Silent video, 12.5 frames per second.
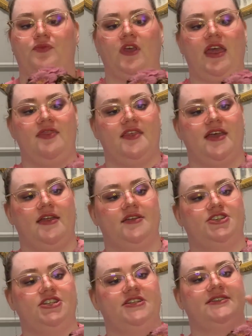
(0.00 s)
And then
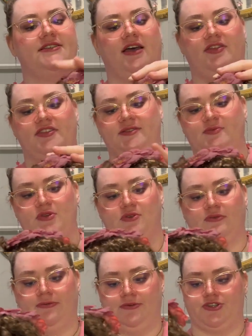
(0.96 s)
she's got this
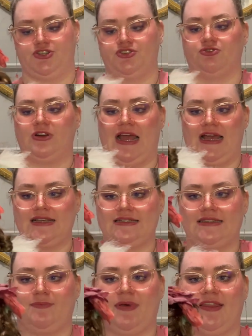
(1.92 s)
beautiful
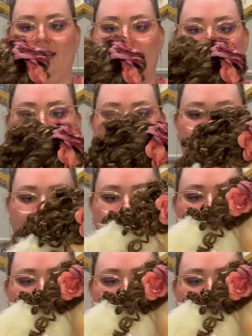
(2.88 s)
dress, but then